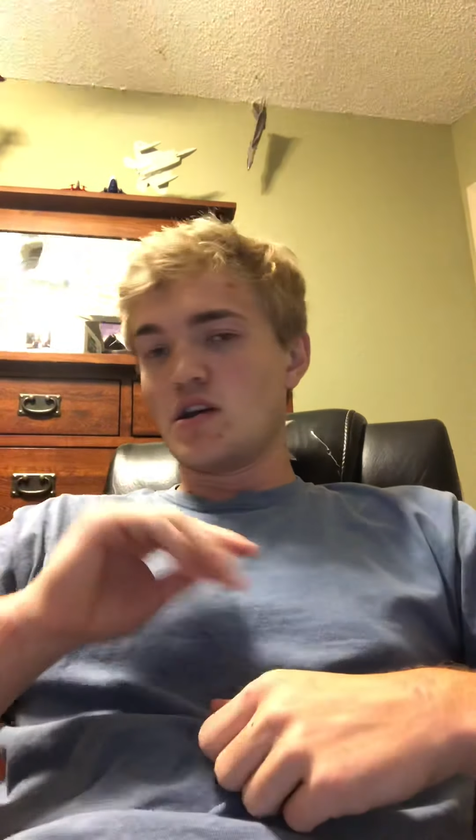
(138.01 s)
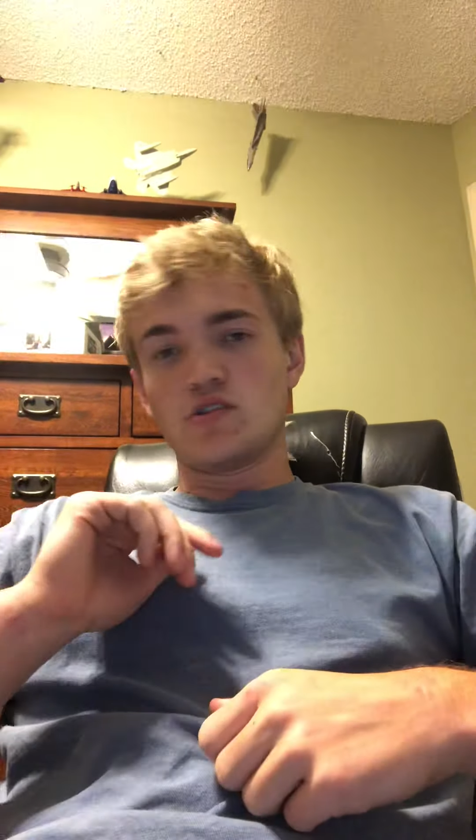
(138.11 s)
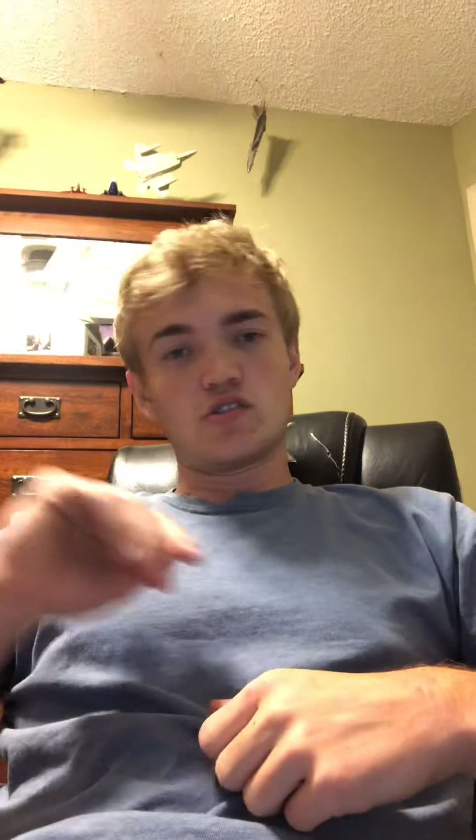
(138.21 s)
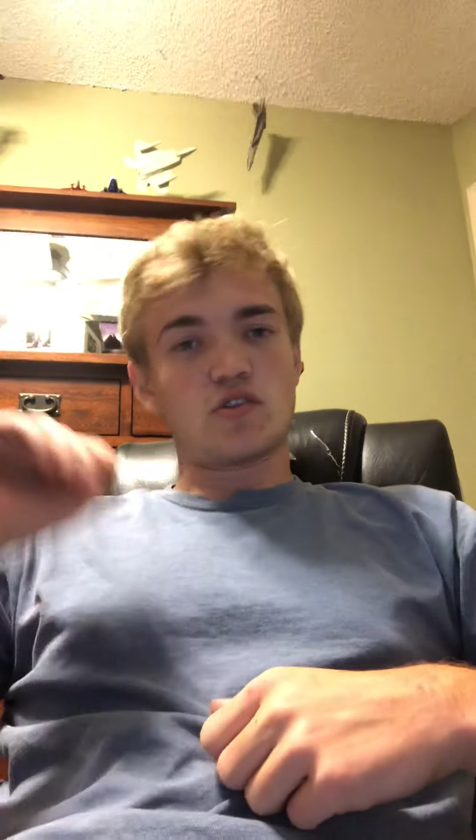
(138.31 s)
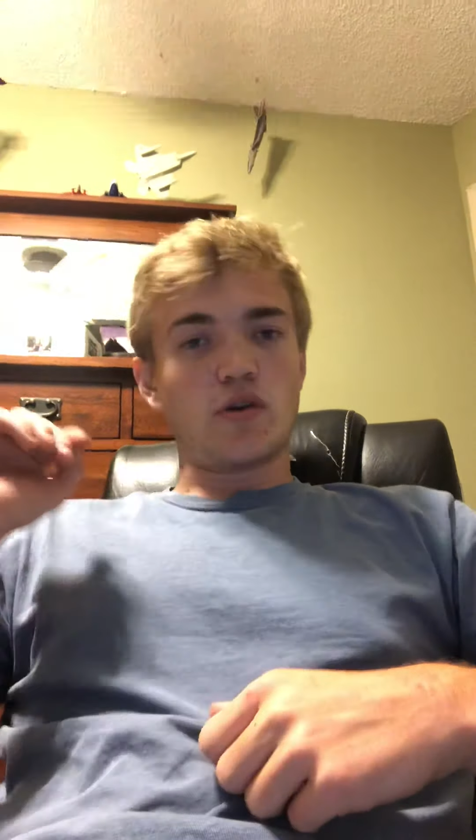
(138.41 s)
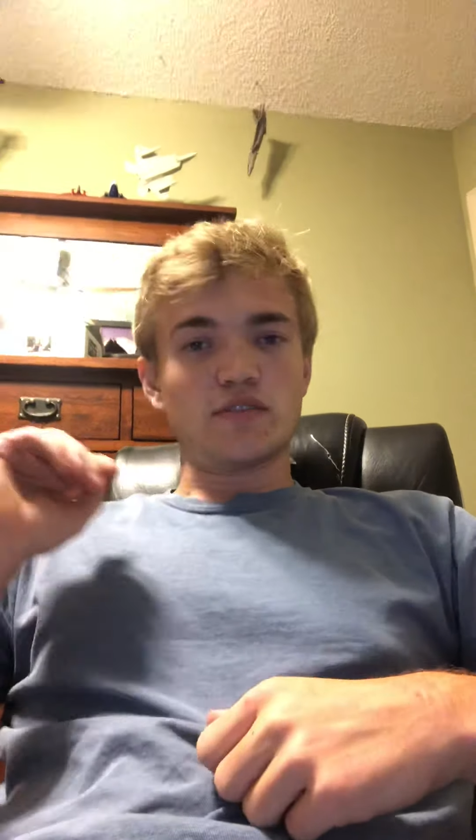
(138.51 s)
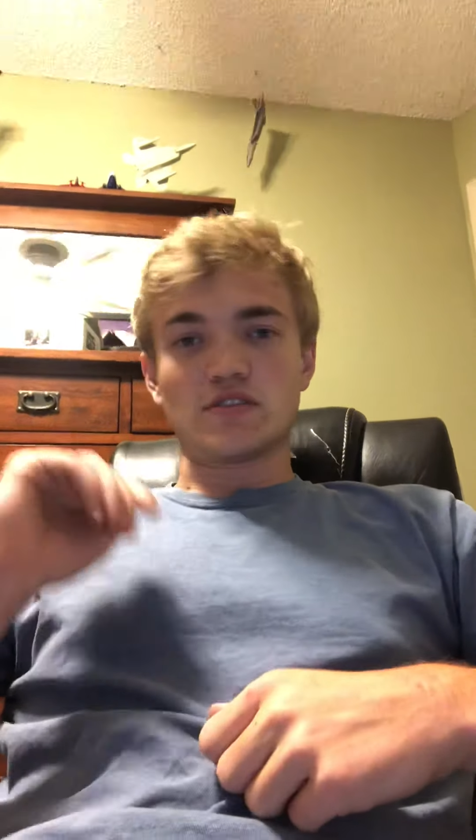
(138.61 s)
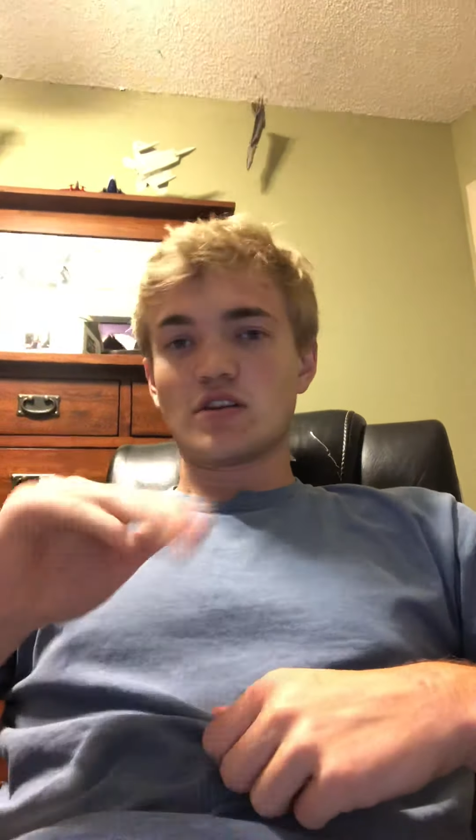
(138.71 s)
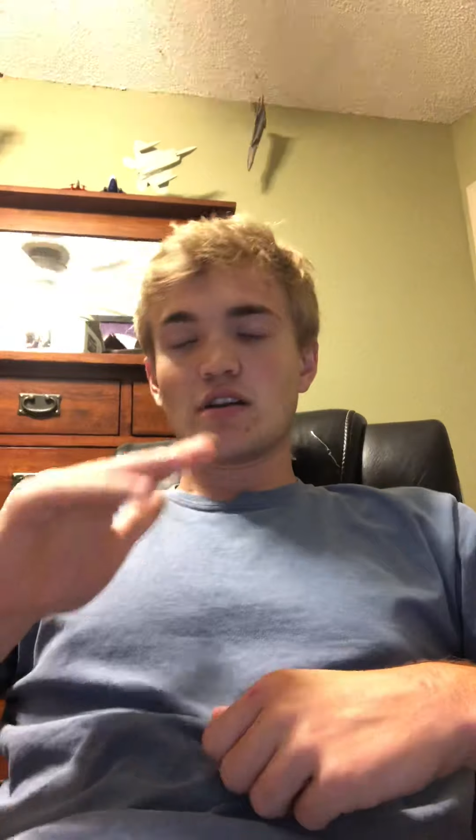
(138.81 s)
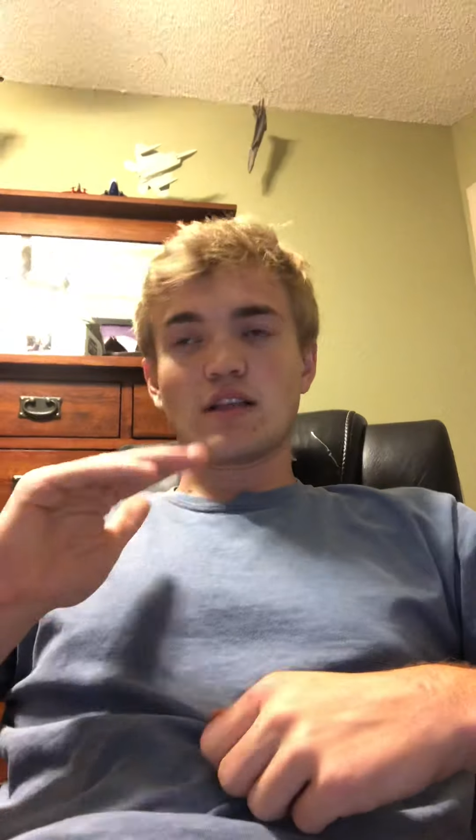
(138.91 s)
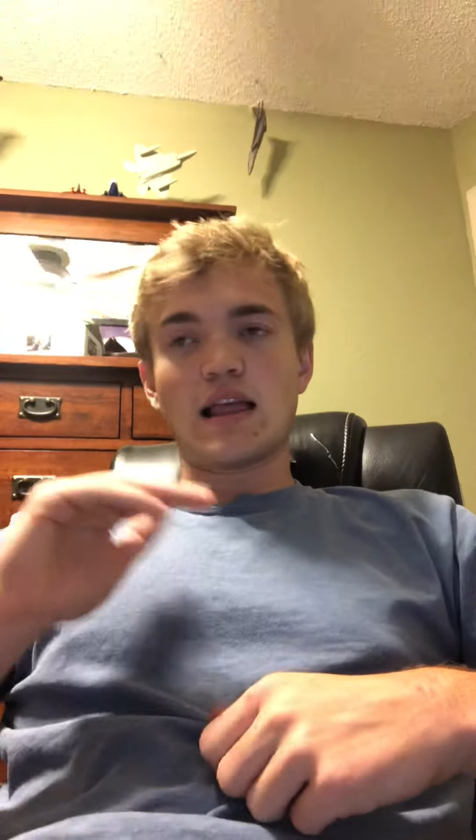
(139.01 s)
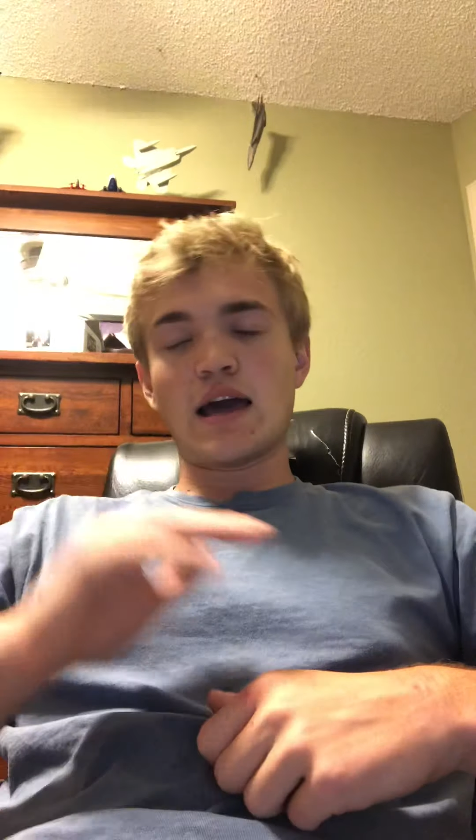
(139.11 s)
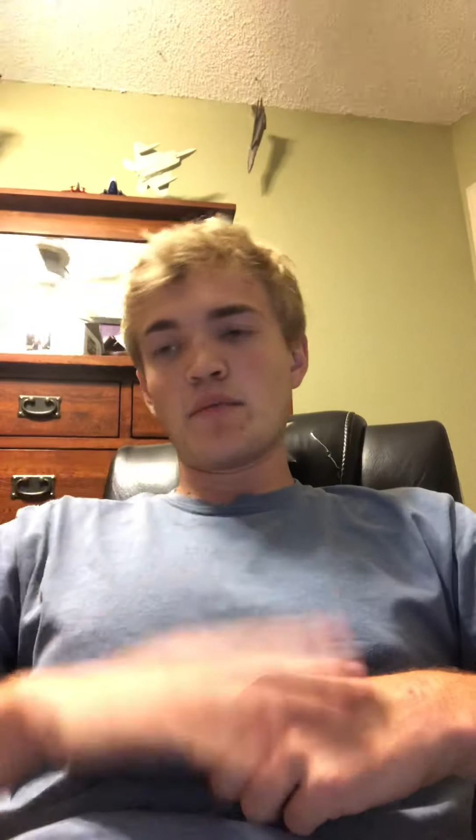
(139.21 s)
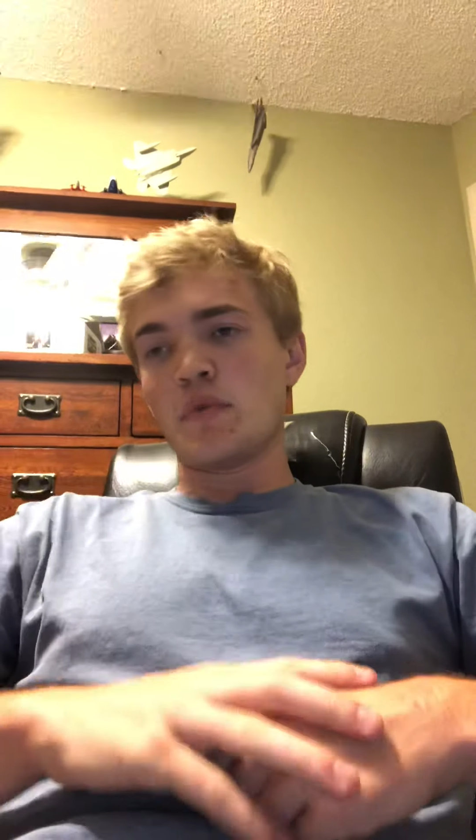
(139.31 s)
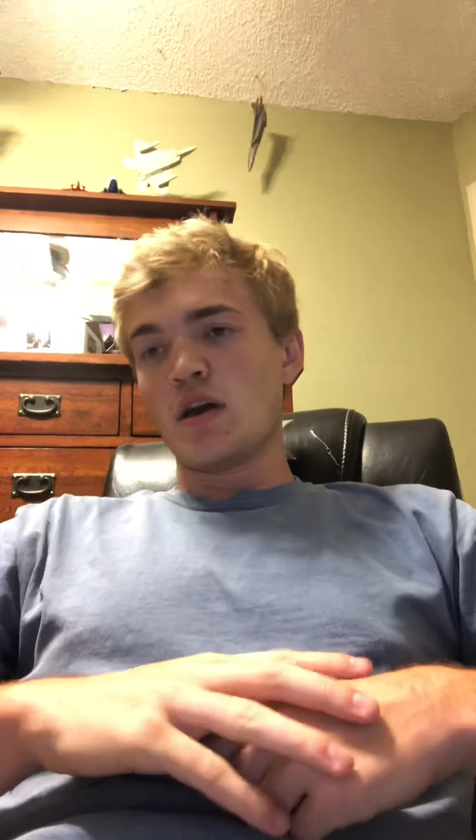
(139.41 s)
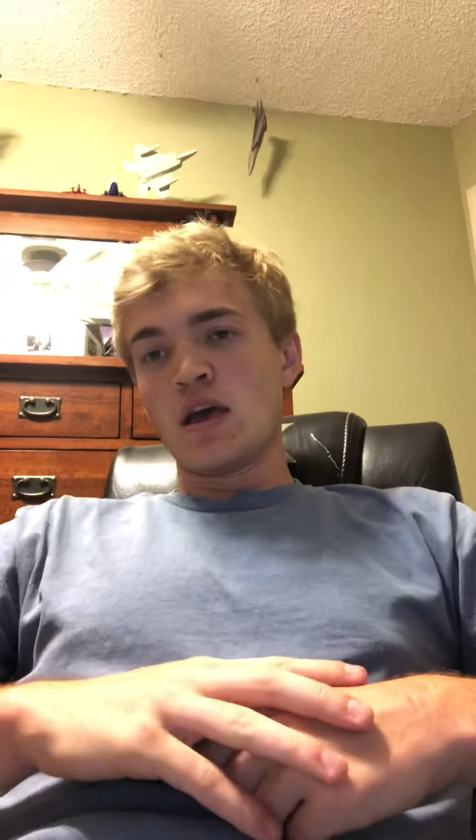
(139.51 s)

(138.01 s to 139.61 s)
Just go ahead and start a climb.